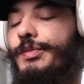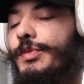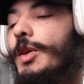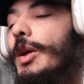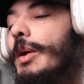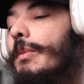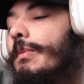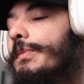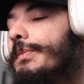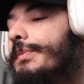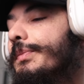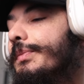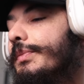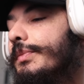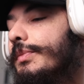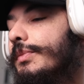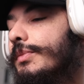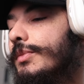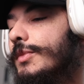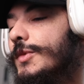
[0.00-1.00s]
yeah,
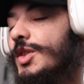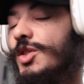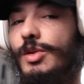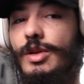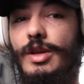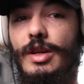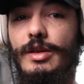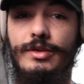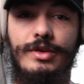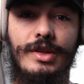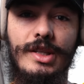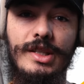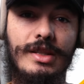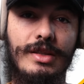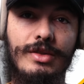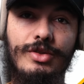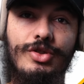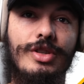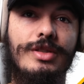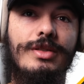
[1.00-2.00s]
so this
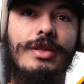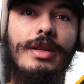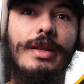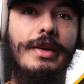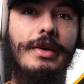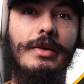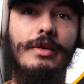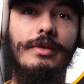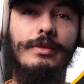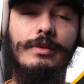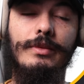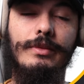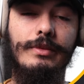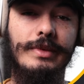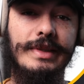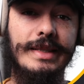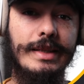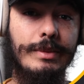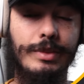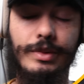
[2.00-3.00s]
is just a little
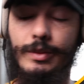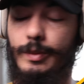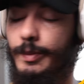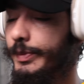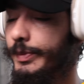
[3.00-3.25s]
tip,